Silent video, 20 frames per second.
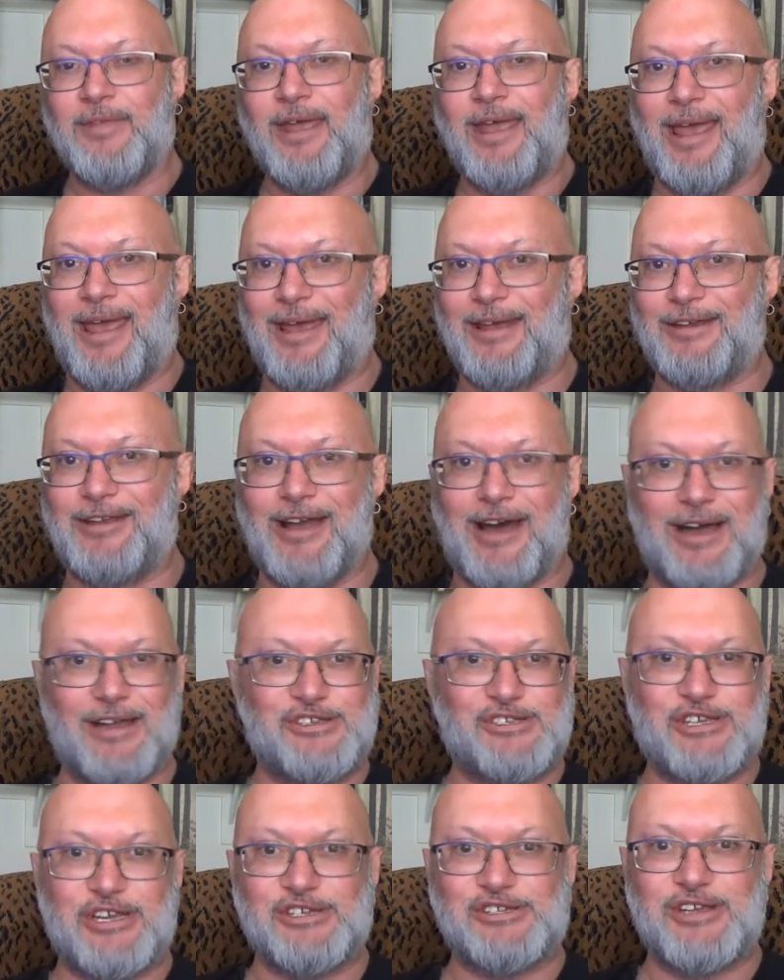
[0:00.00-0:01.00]
And God
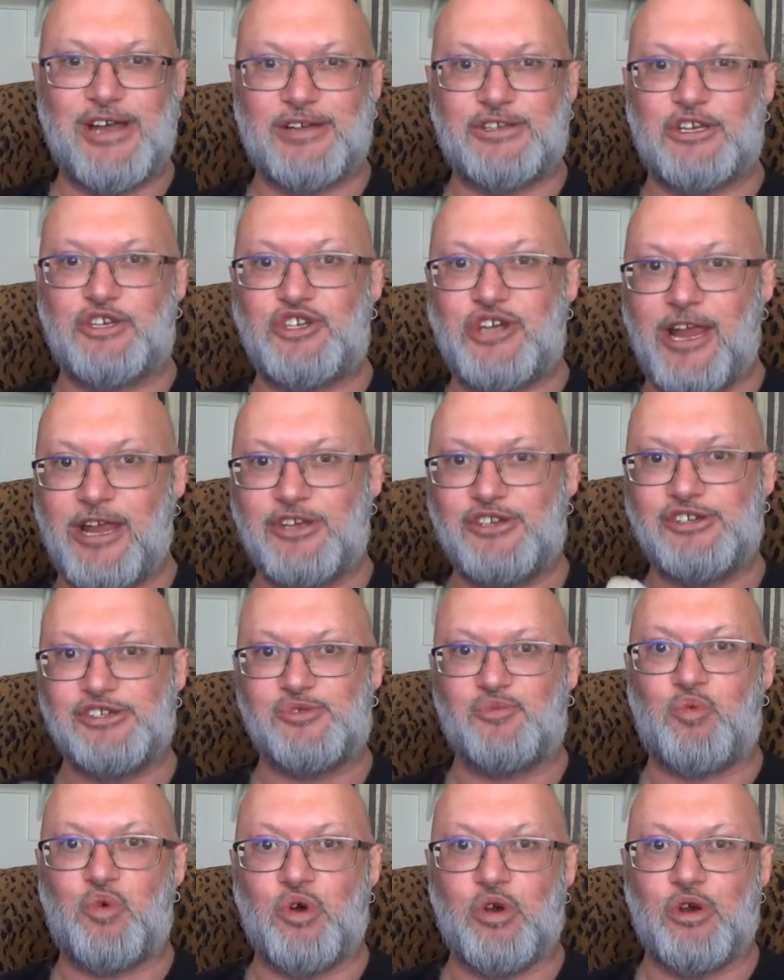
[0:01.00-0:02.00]
says not to change
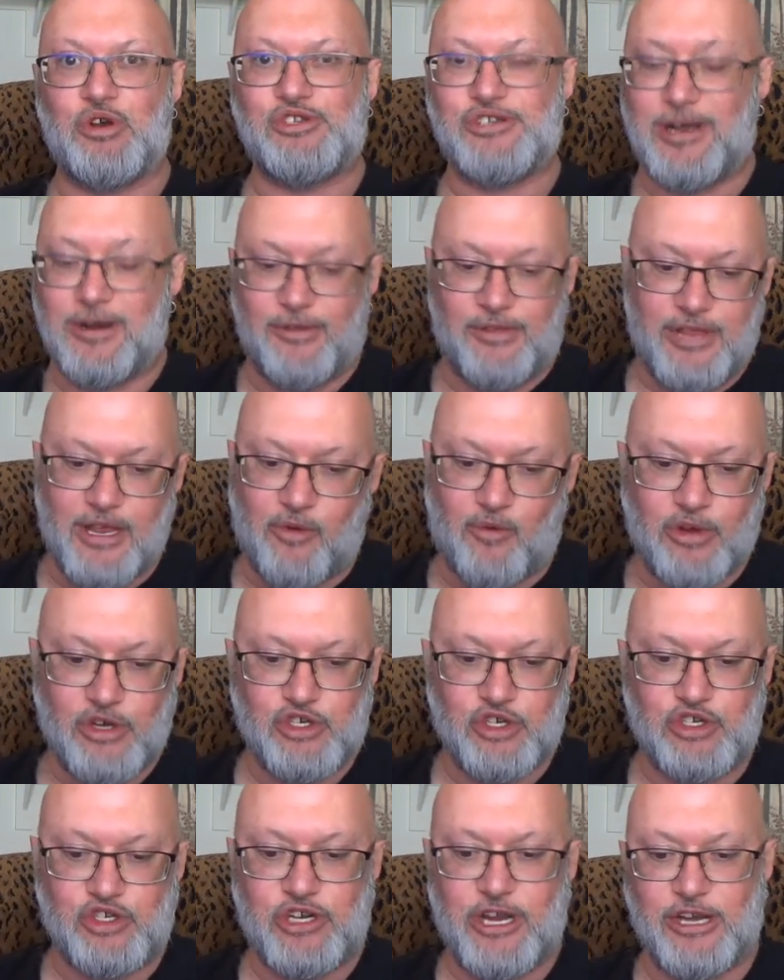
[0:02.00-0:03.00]
his words. I don't think we
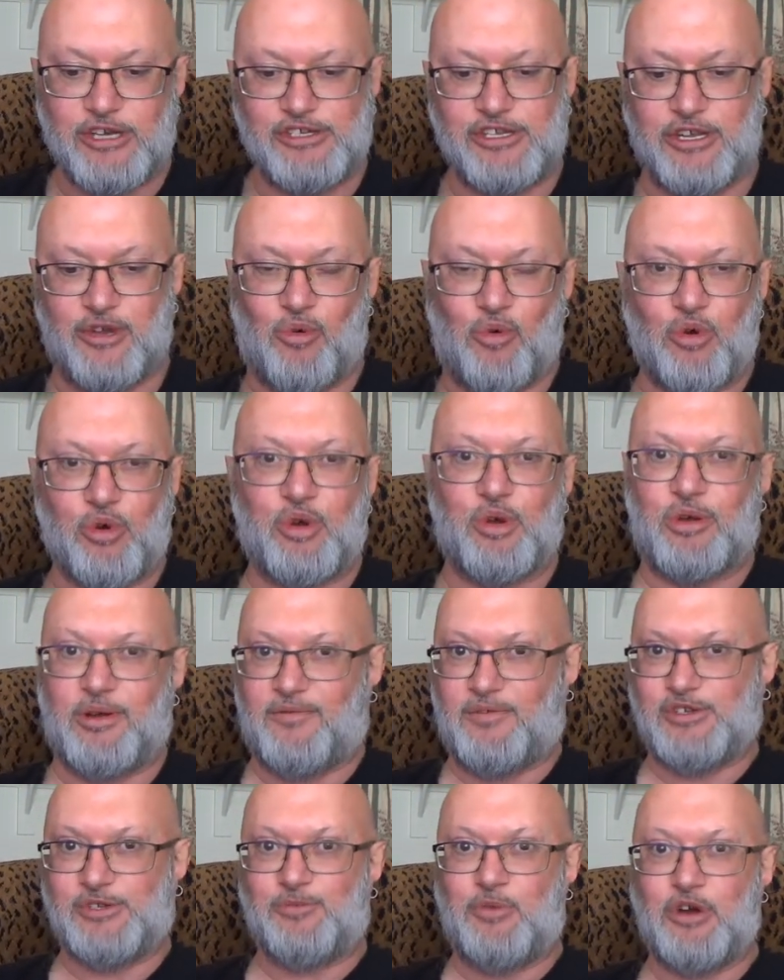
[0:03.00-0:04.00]
should change the order
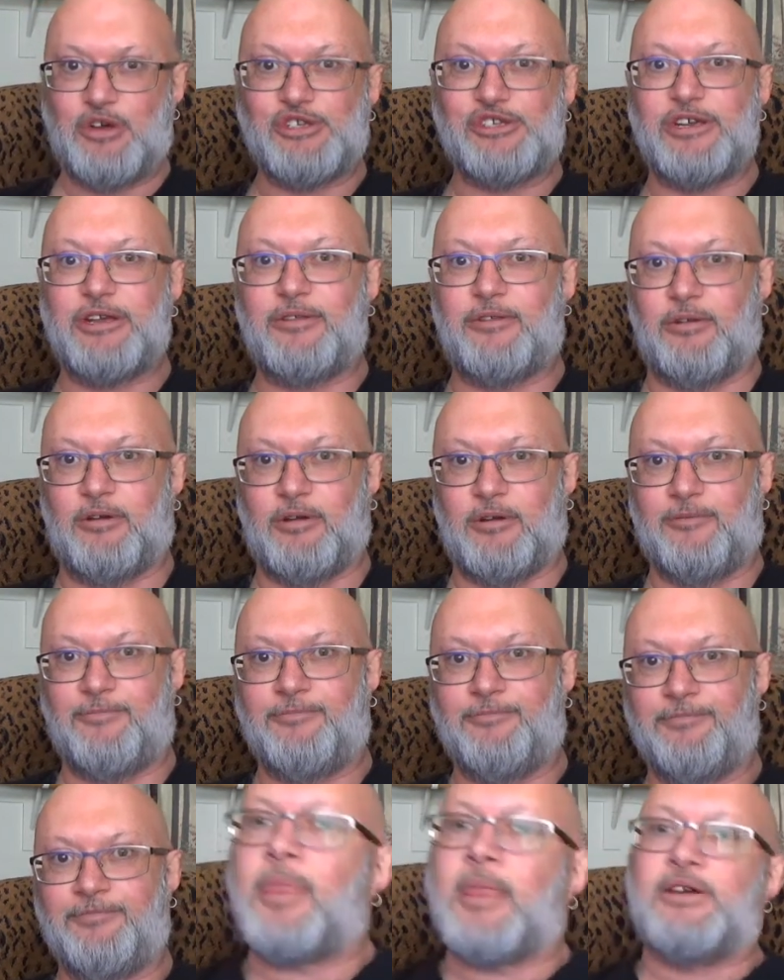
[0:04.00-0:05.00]
of his books either.
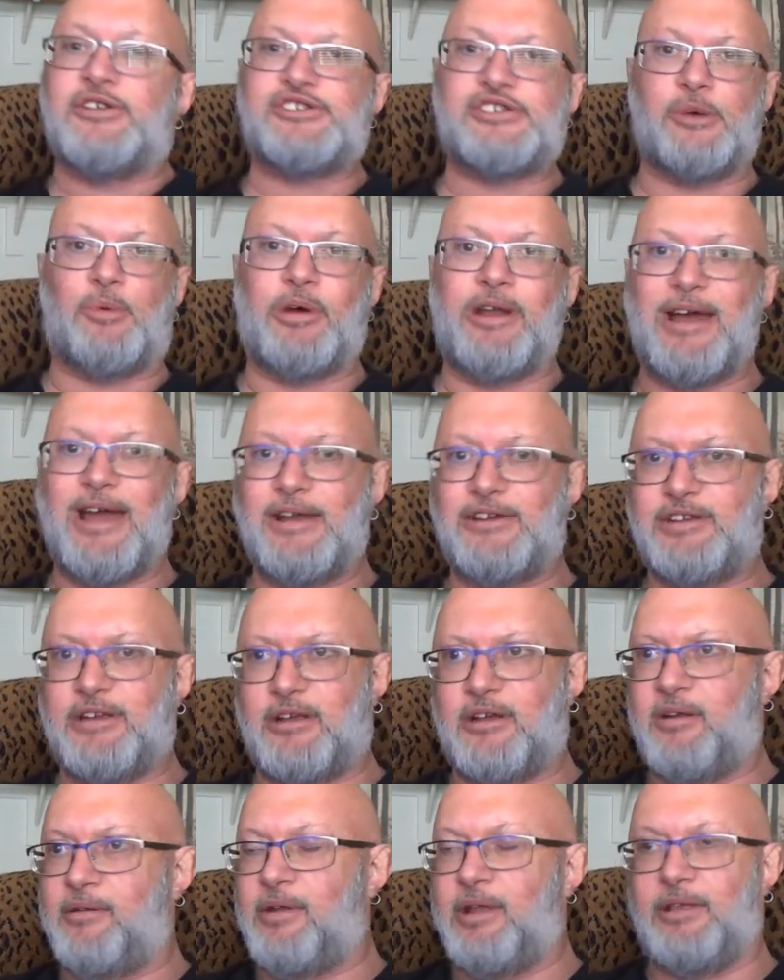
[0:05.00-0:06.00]
So what I
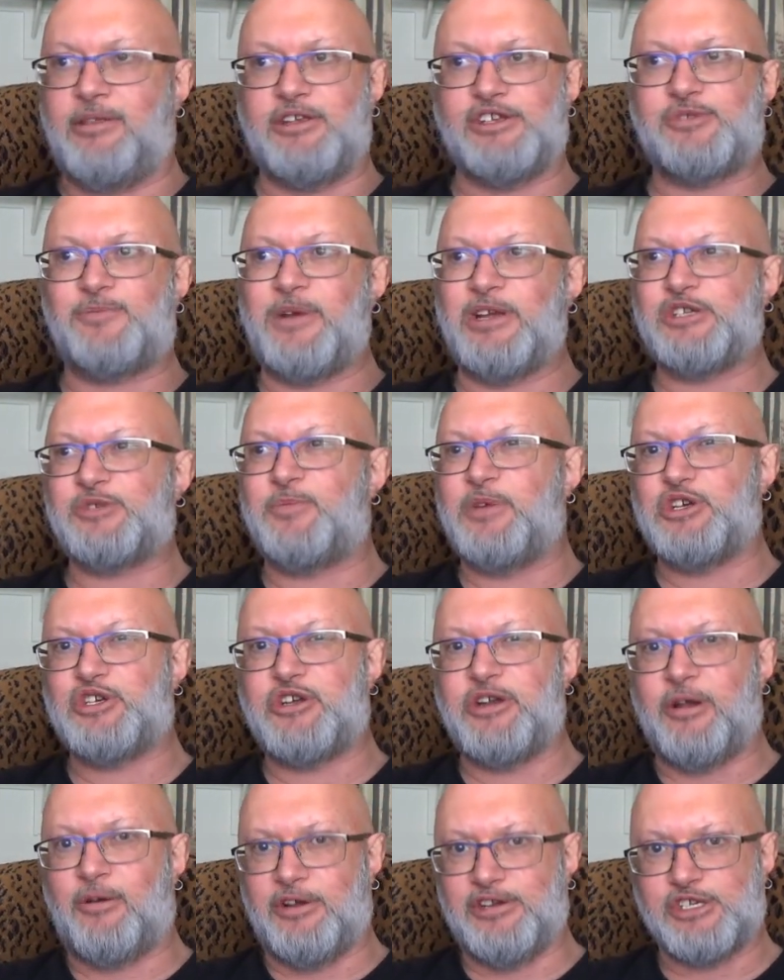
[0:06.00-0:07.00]
did, and this makes
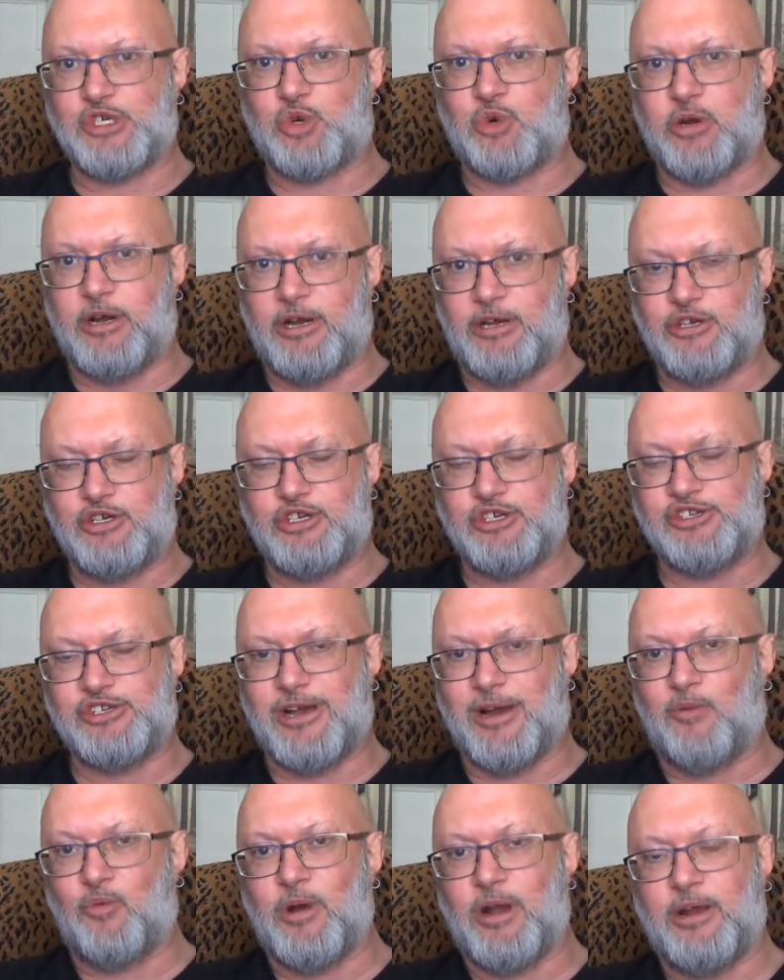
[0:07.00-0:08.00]
missionaries cringe, is
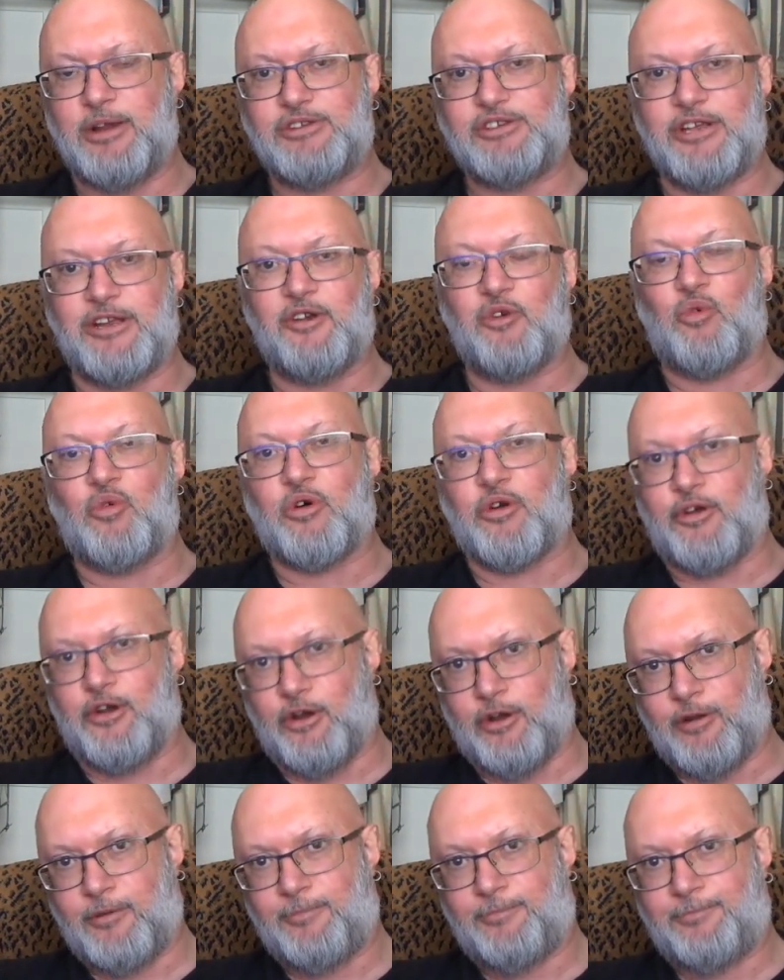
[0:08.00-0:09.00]
I read it in
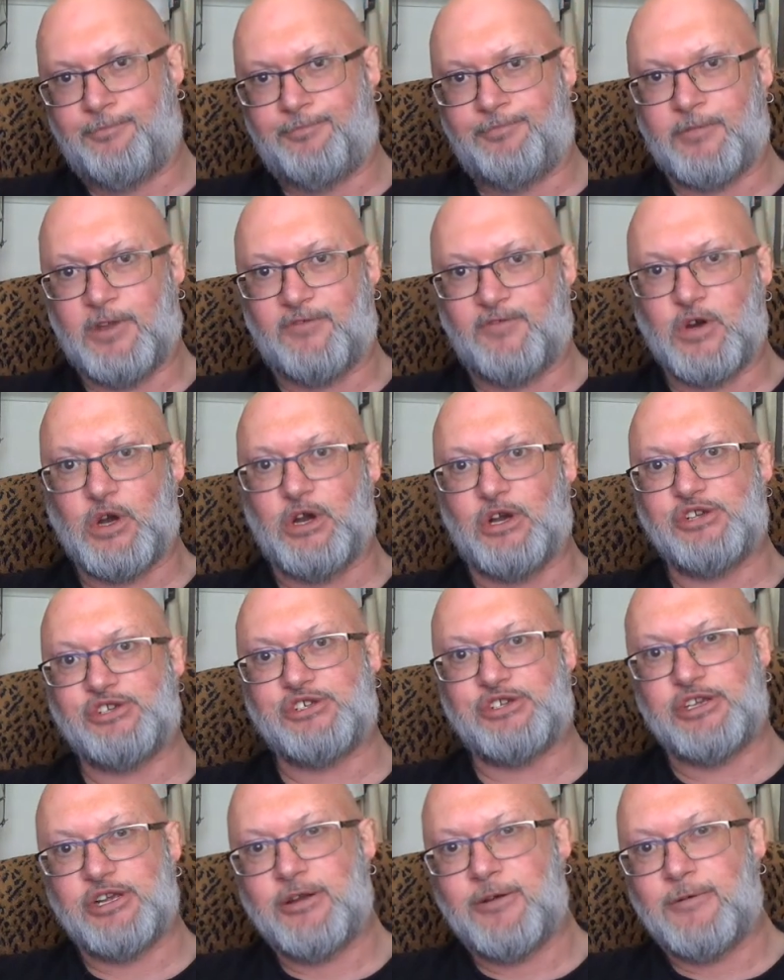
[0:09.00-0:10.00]
order first.